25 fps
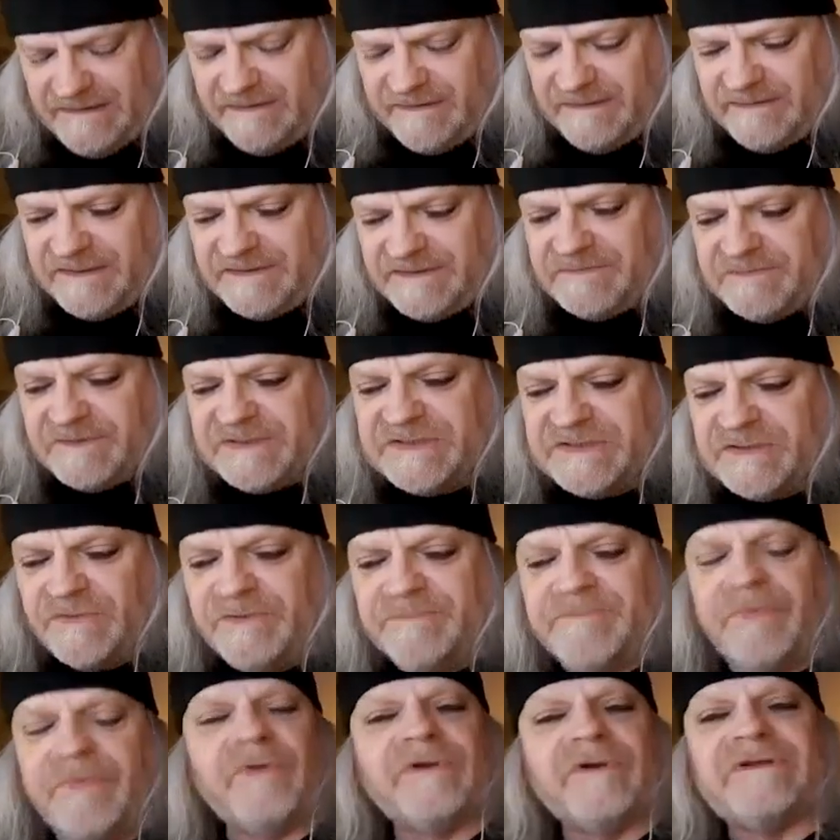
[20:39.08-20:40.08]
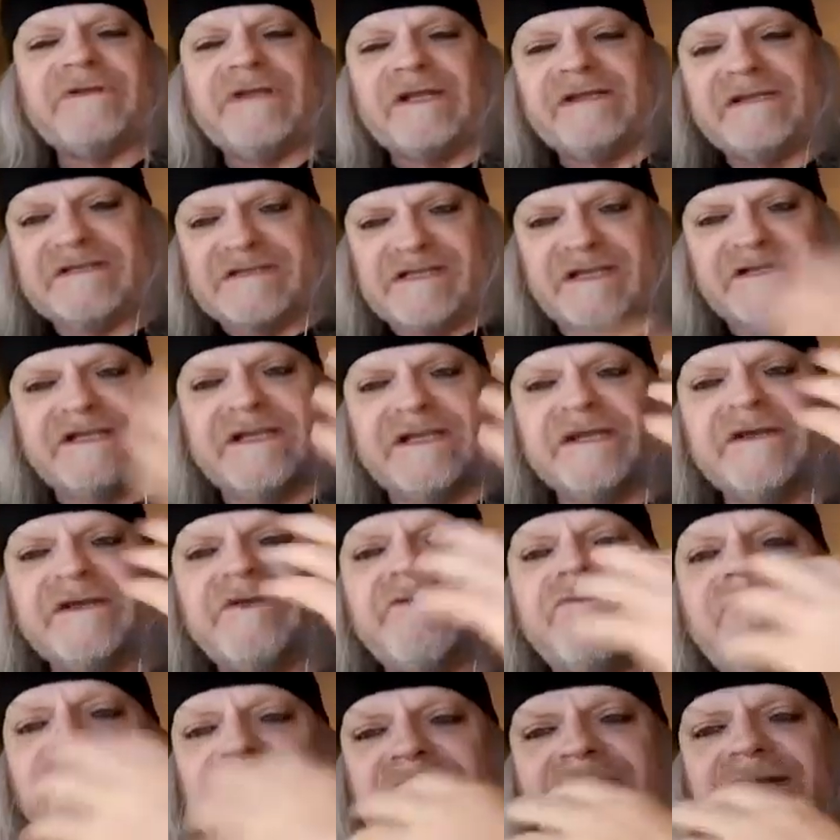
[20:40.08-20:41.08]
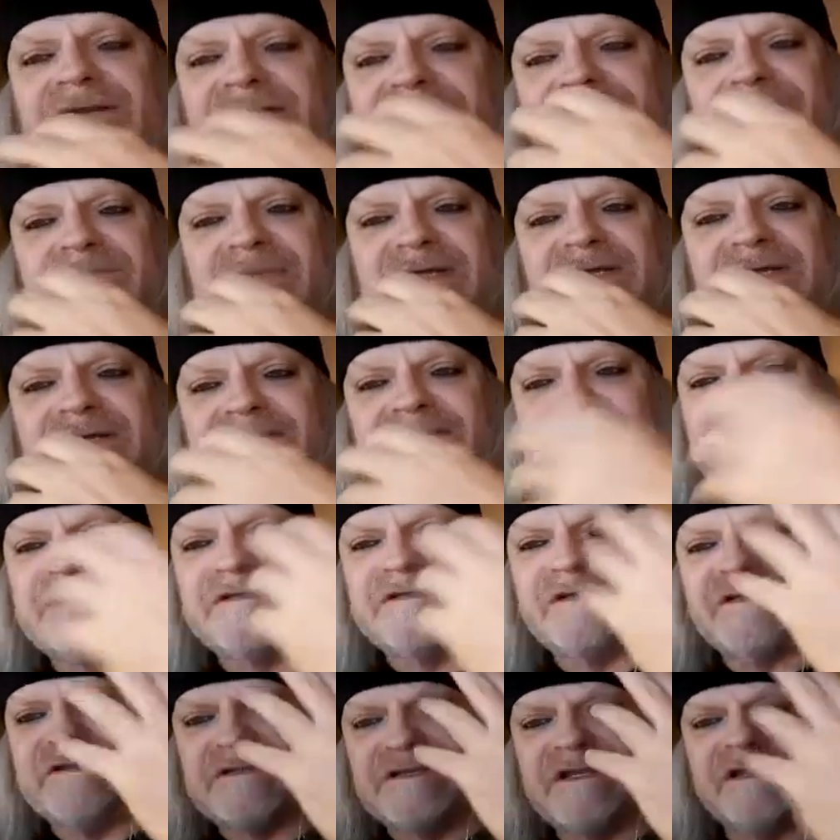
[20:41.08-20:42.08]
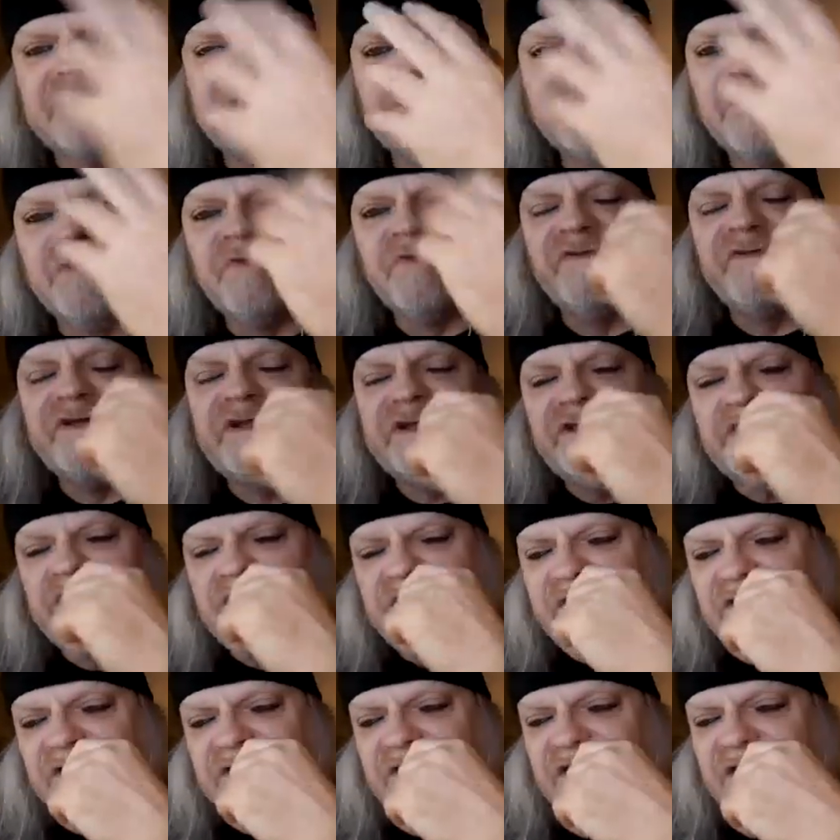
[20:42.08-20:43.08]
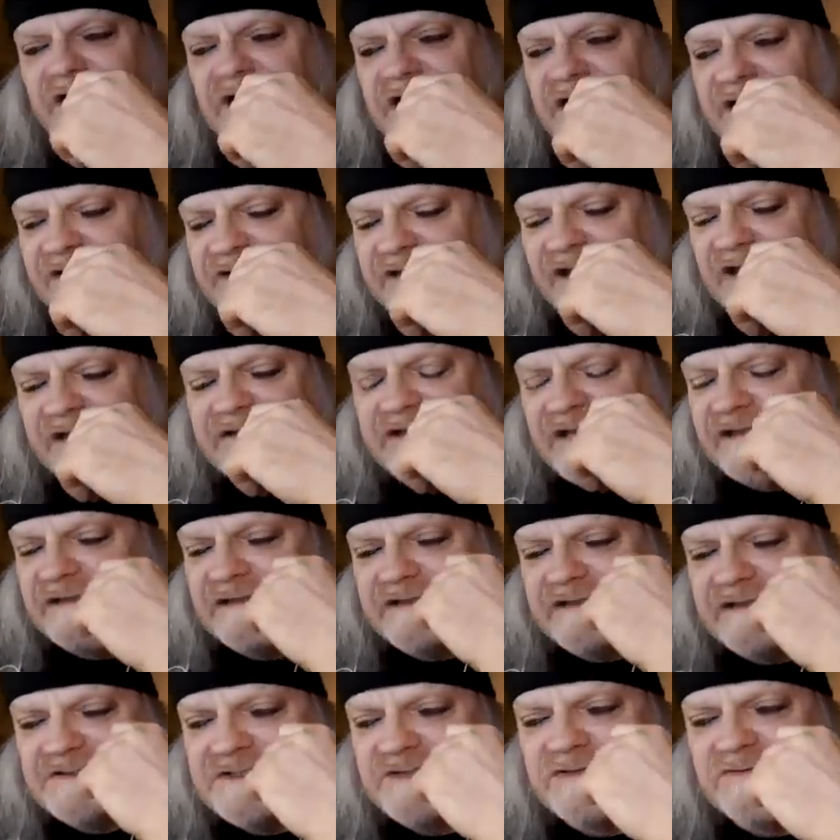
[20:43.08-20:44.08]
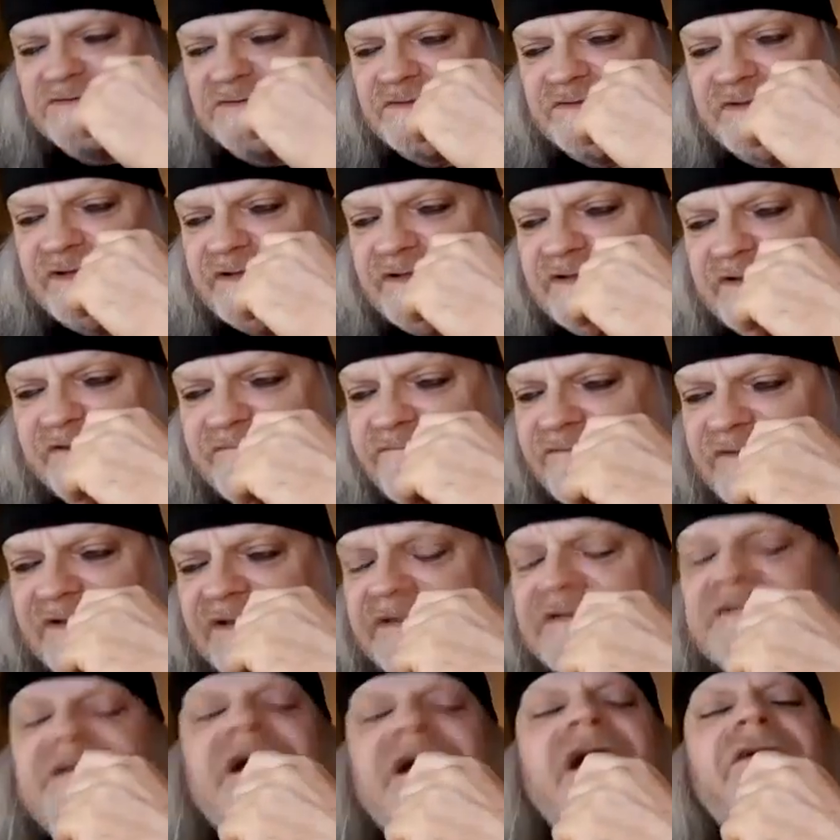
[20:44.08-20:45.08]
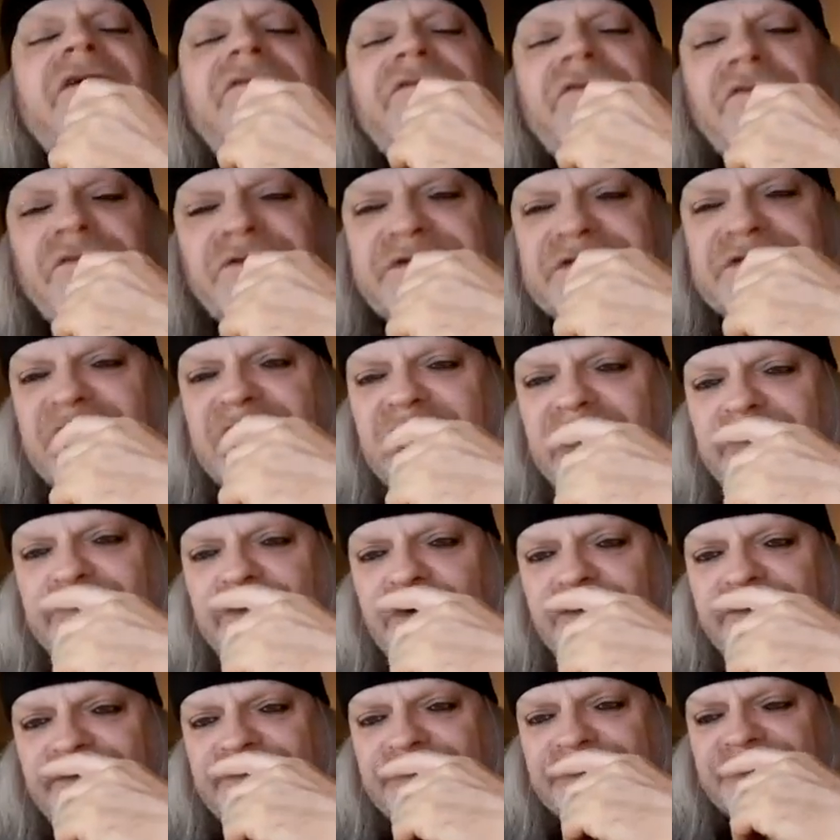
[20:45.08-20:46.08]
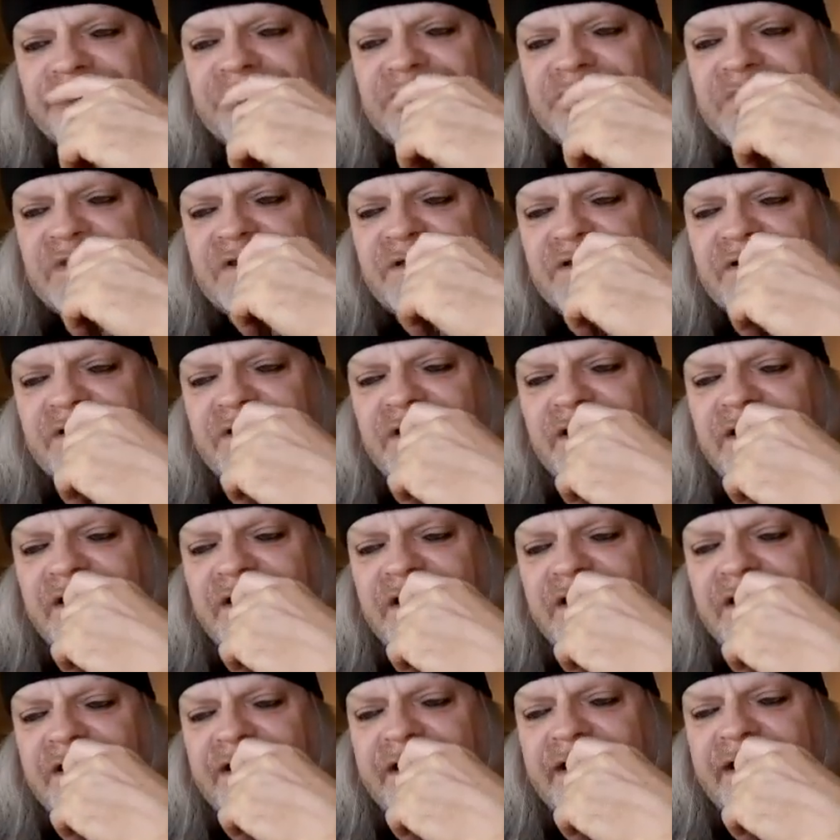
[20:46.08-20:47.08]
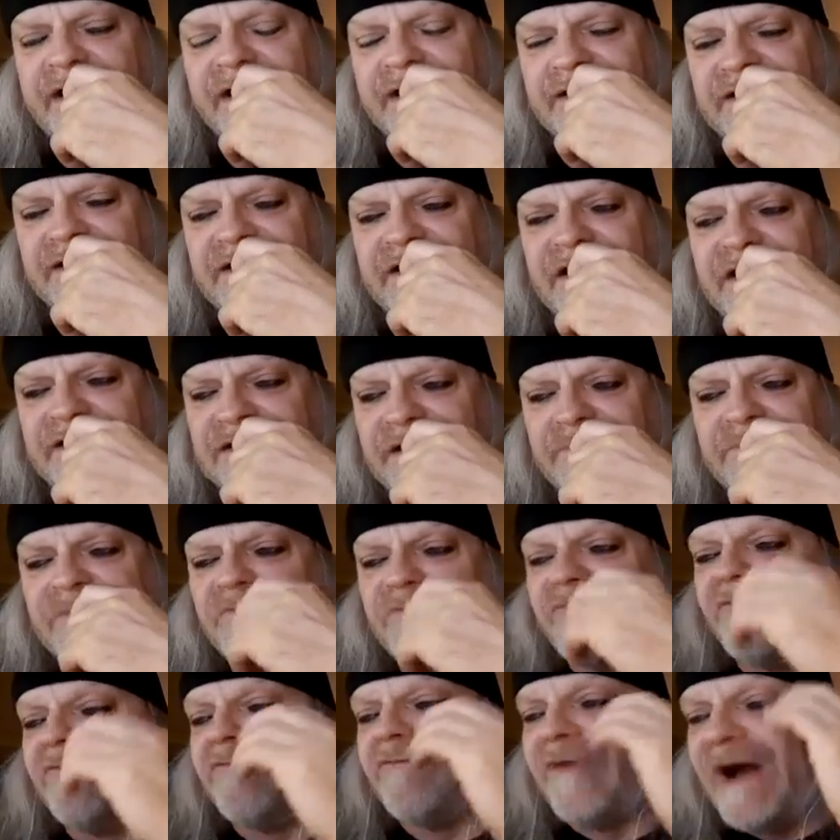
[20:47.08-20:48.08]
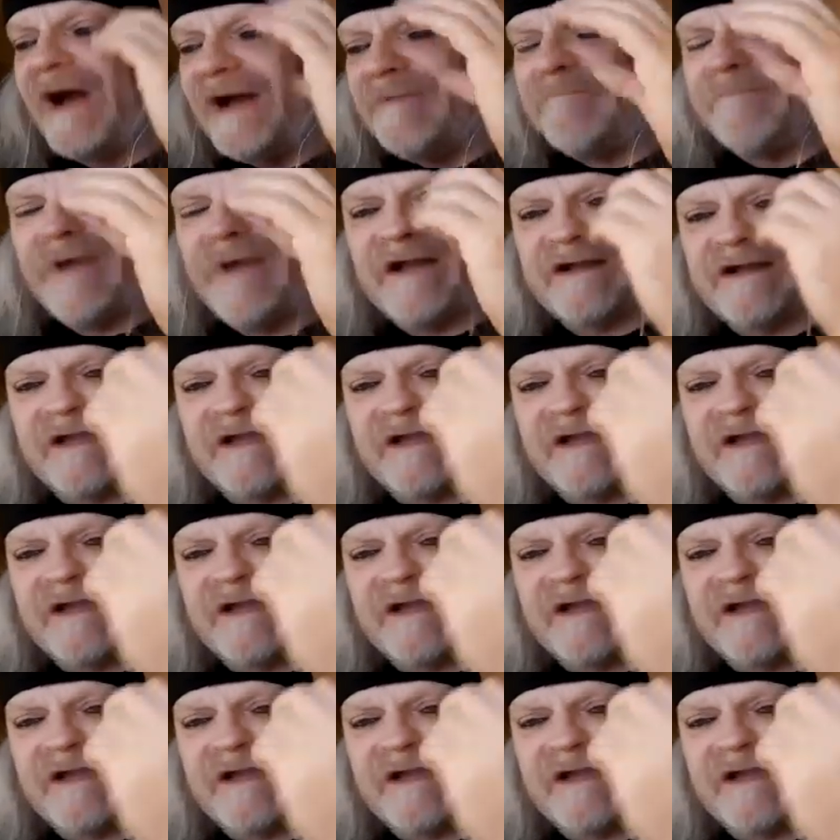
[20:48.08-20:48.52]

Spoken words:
This was so important that it's like ingrained in me. It's like a movie, and I can listen to the entire first album, and I'm right back.